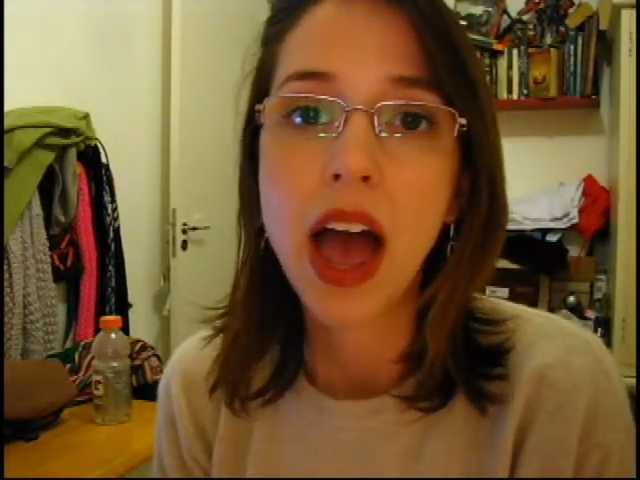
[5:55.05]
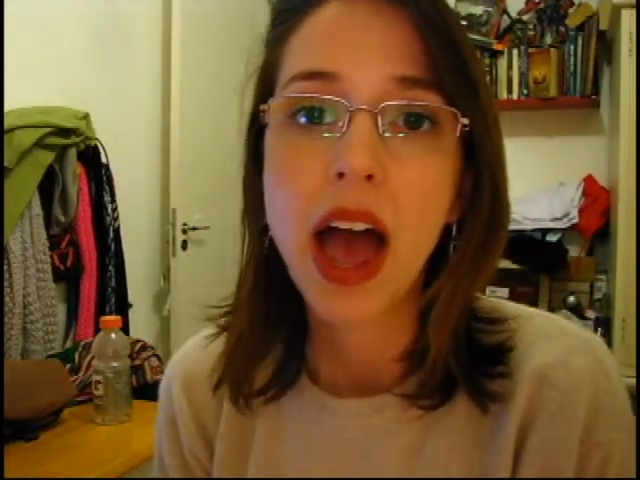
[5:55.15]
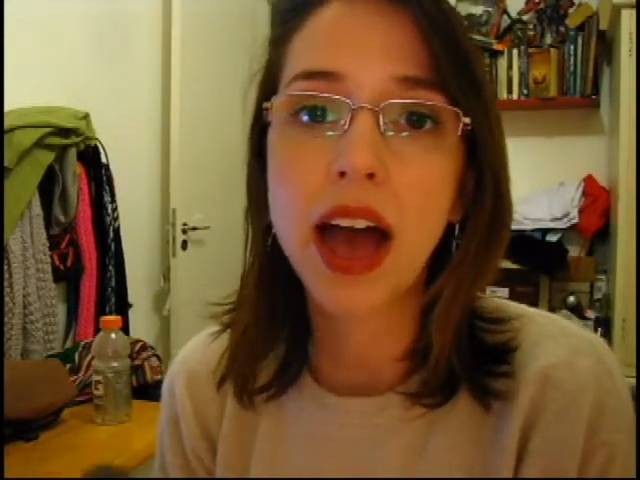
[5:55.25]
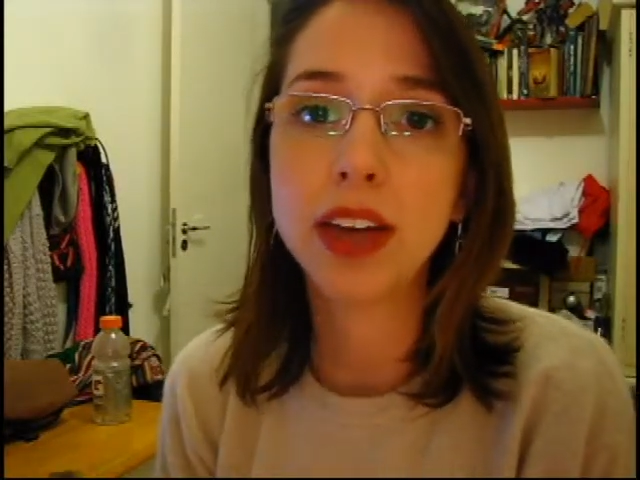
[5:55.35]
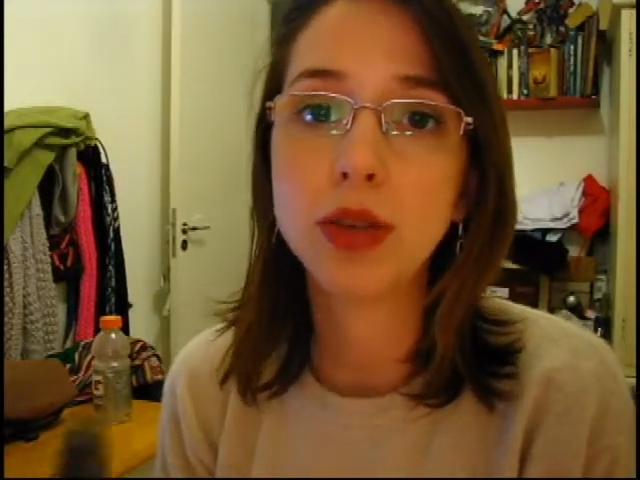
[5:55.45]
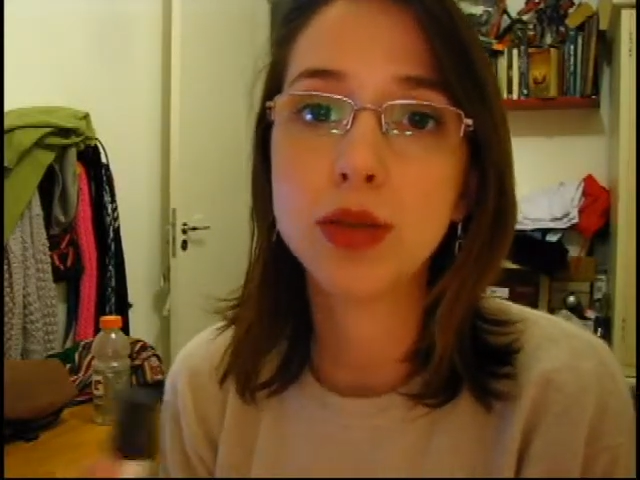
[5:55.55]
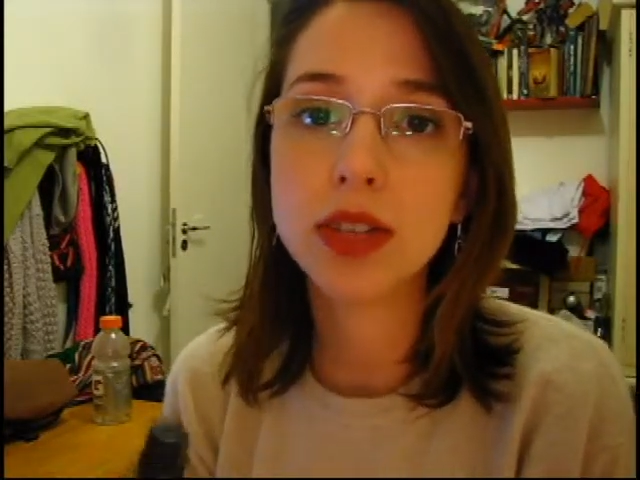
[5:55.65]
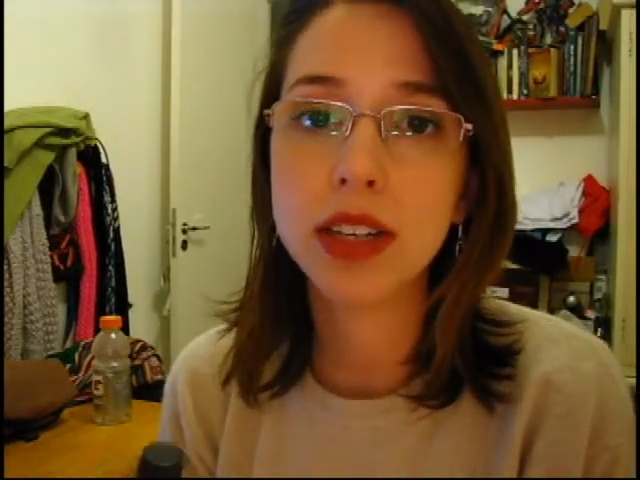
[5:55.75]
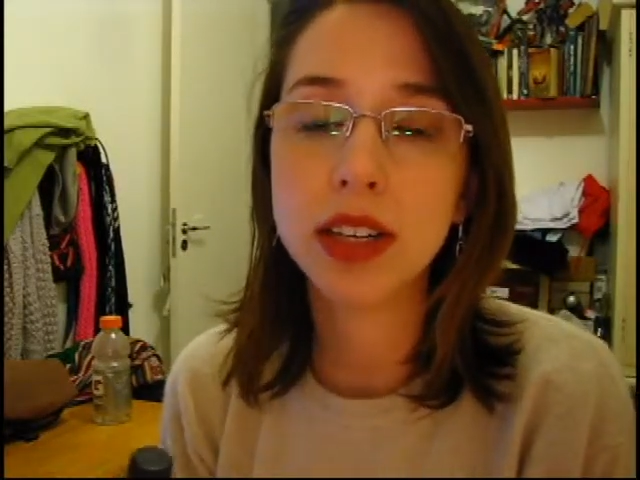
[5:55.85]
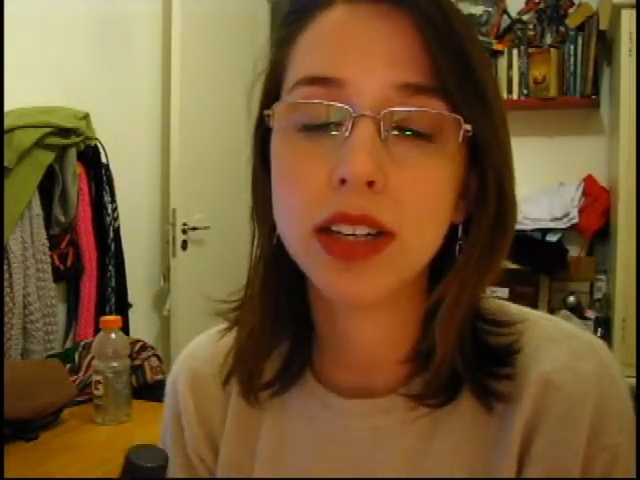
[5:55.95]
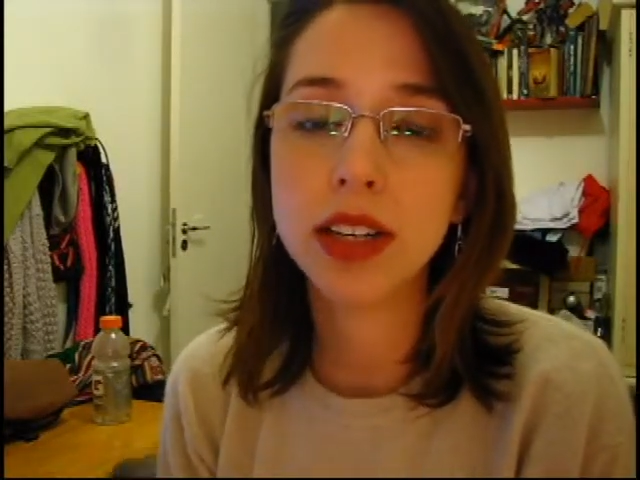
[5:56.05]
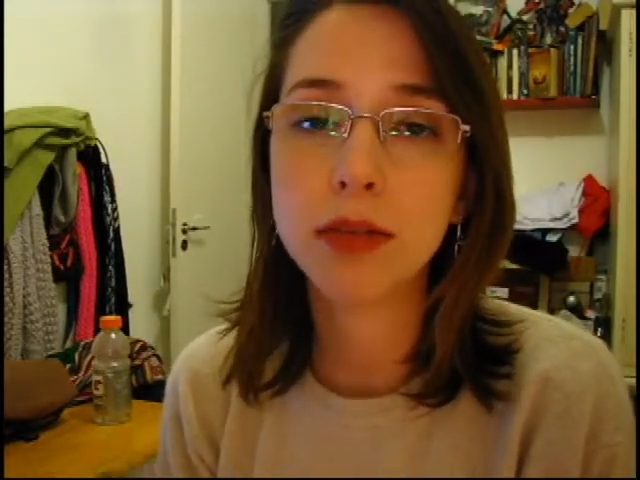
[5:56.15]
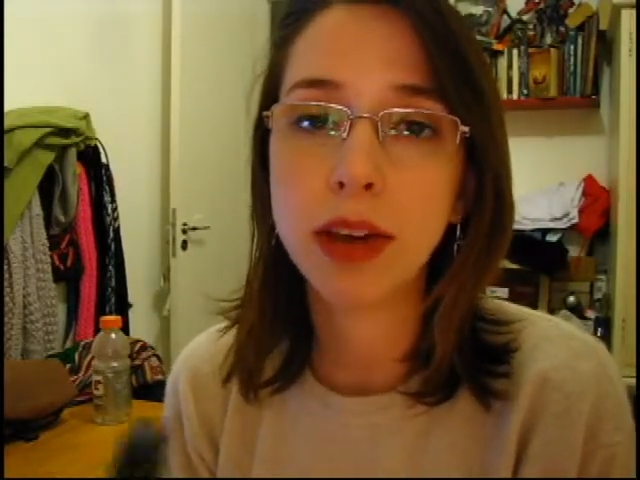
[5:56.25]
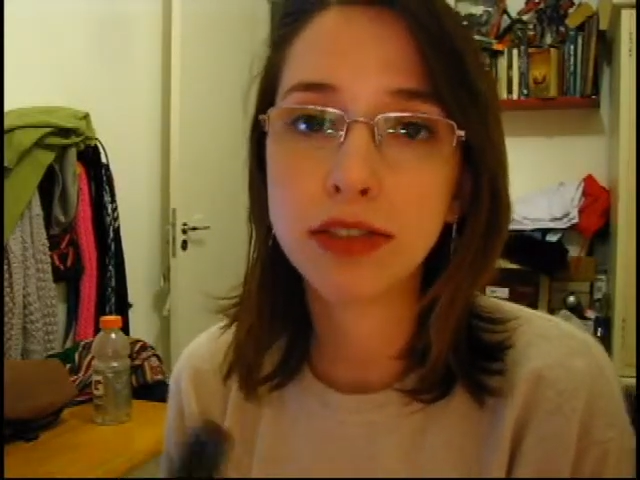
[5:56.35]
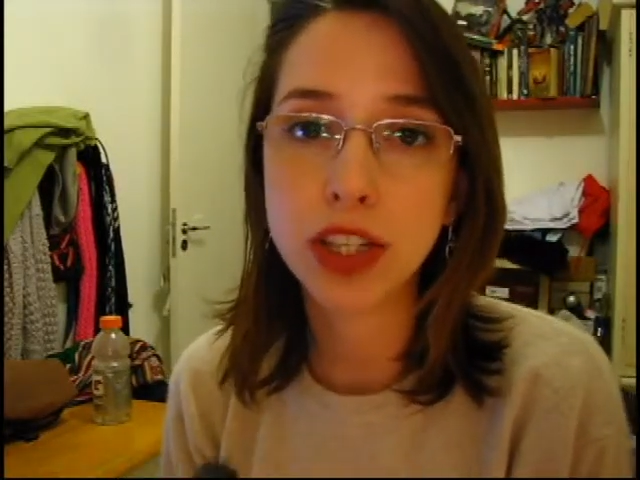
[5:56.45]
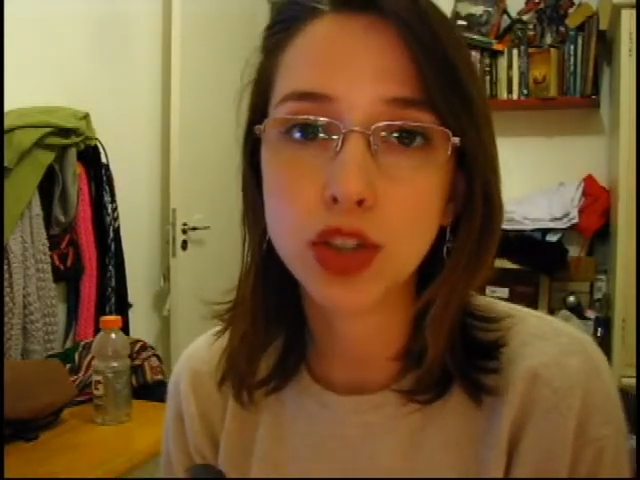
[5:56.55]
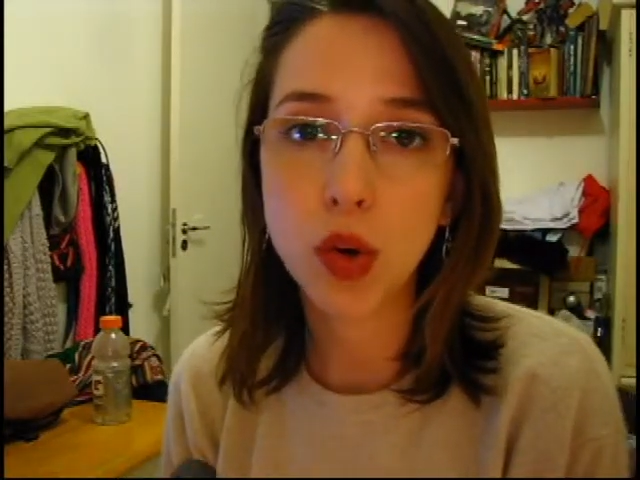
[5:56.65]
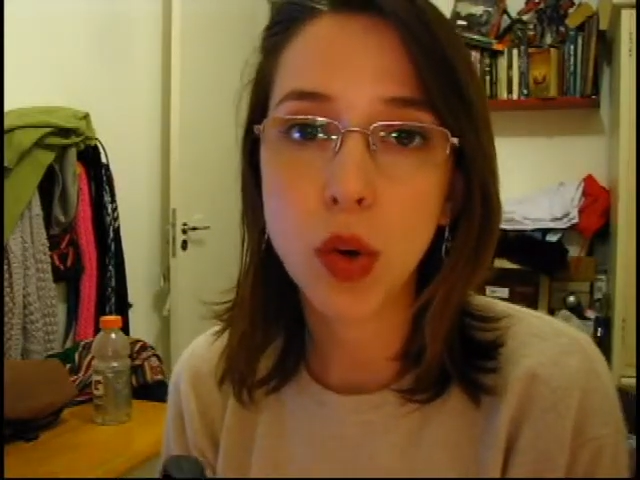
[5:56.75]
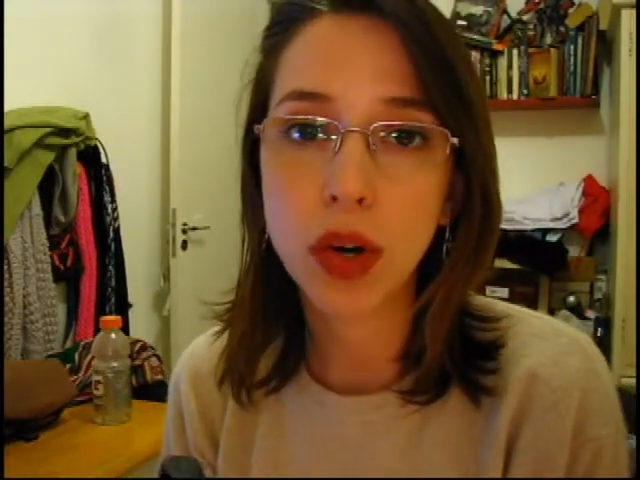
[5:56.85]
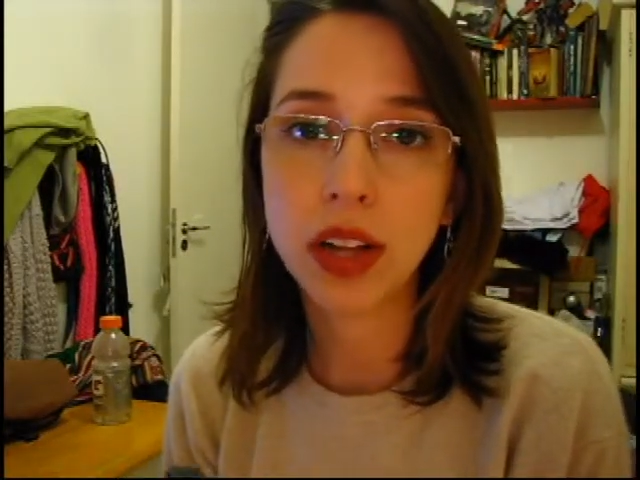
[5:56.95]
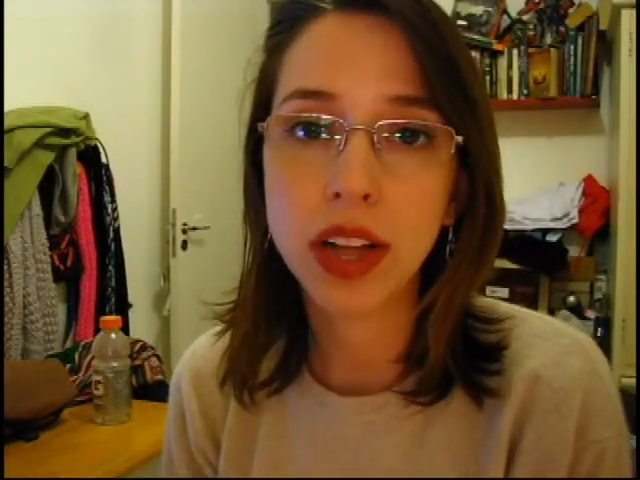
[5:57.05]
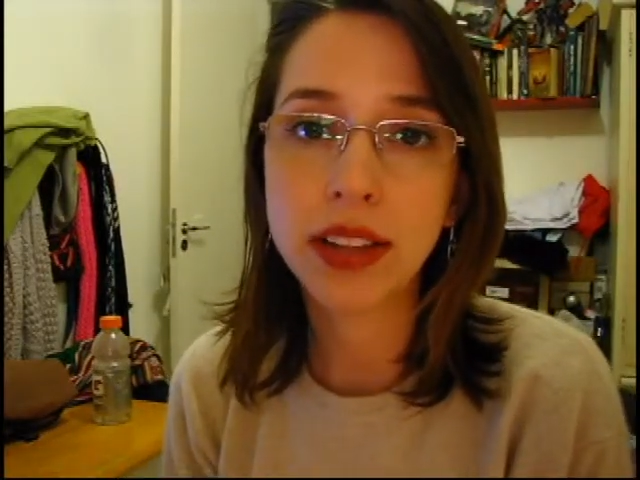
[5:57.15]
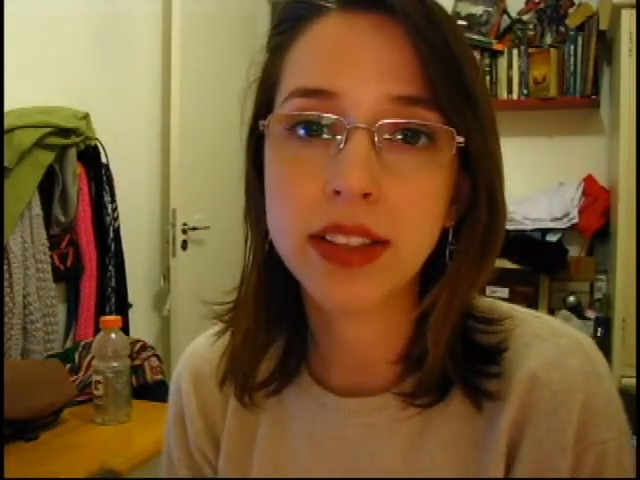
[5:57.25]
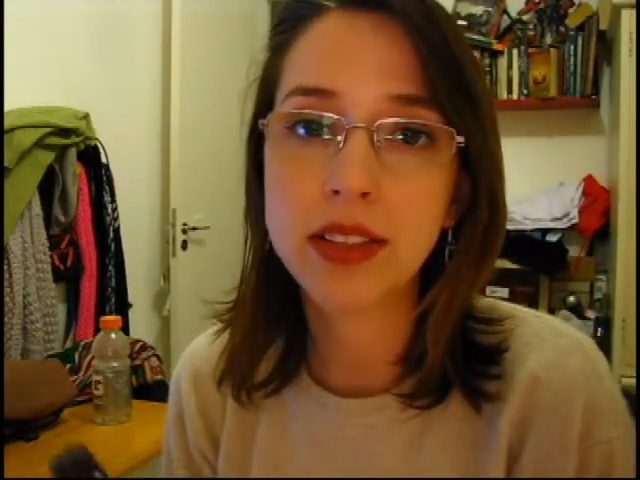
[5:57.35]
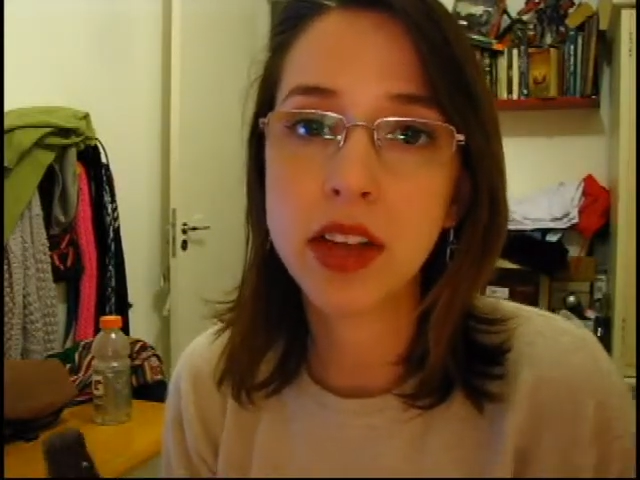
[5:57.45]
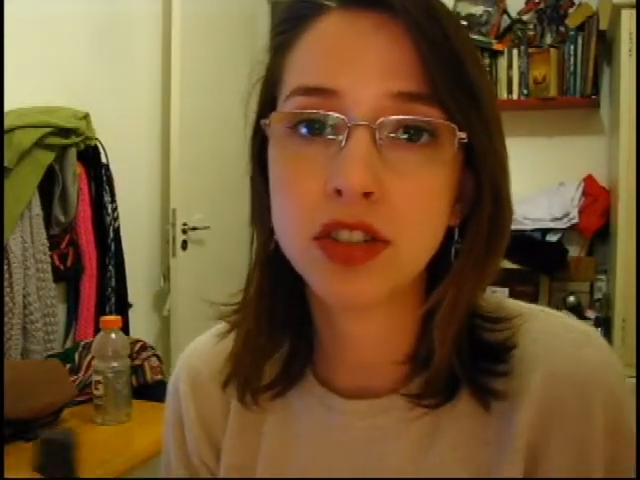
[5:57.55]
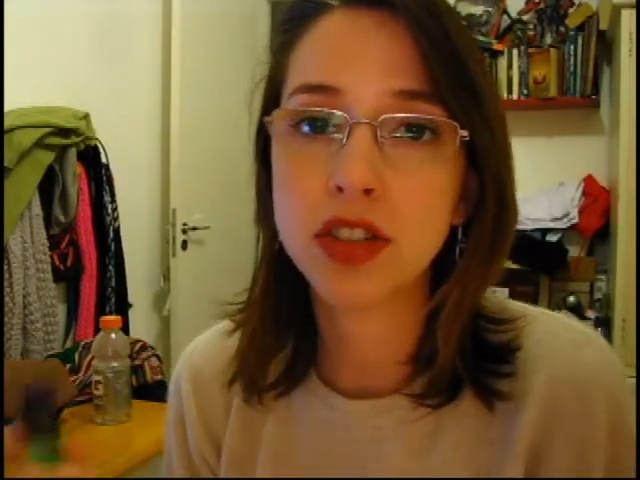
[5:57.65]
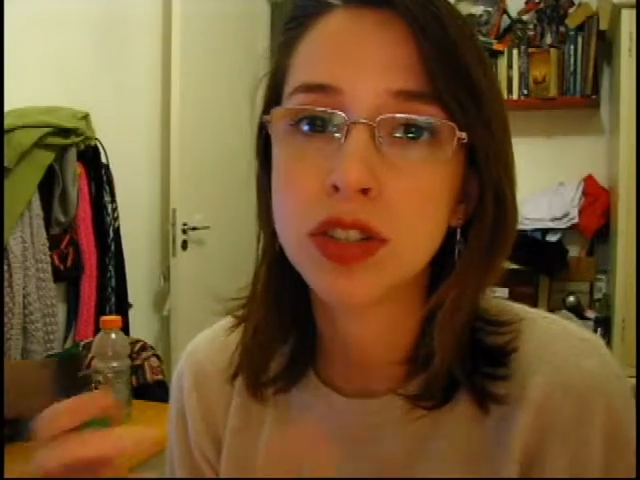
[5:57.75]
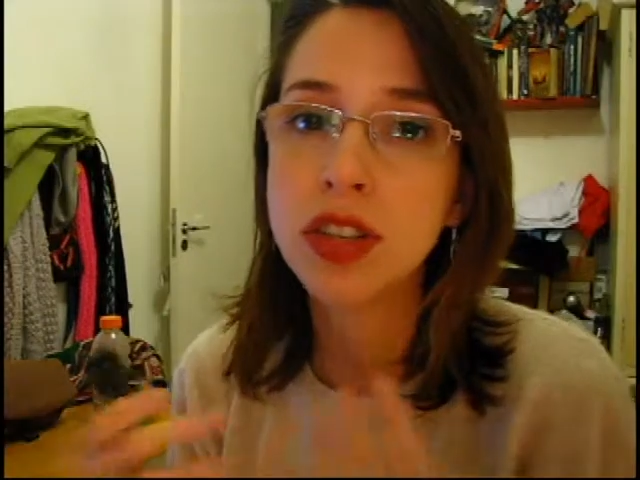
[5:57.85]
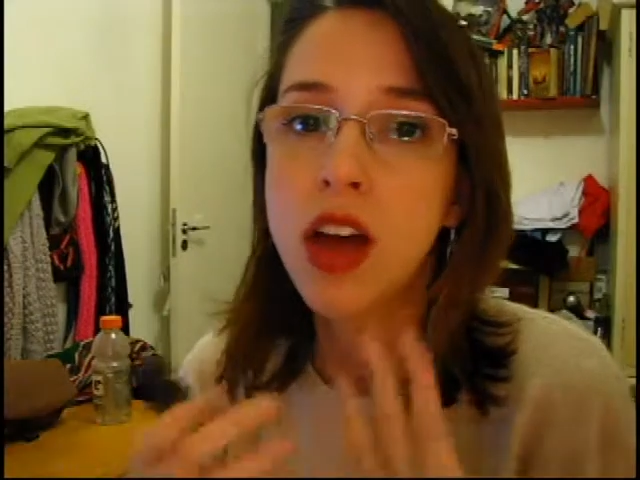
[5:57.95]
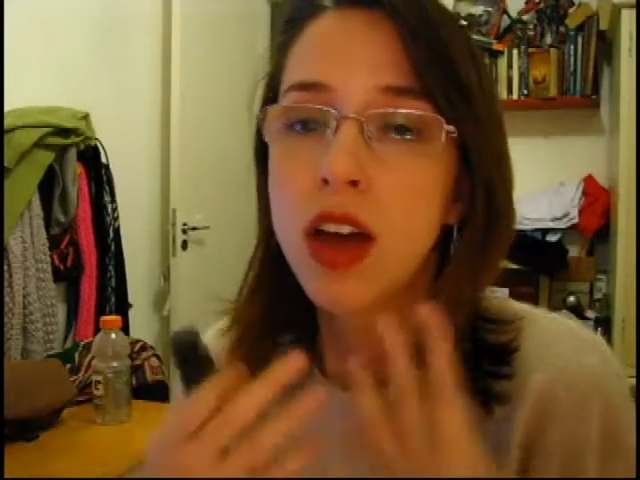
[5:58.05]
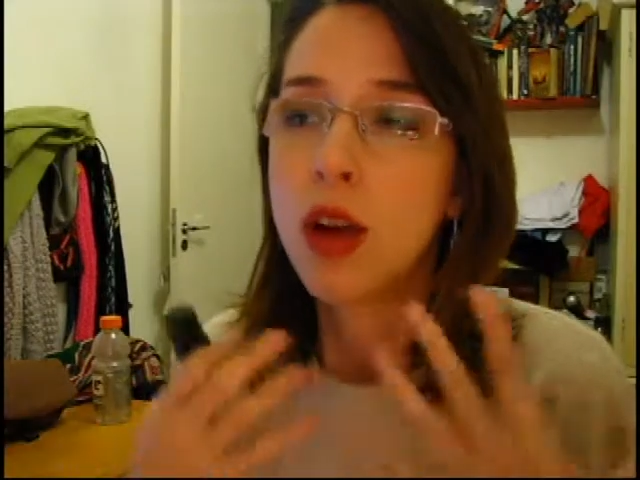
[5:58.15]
I use it in my facial oil, and the scent just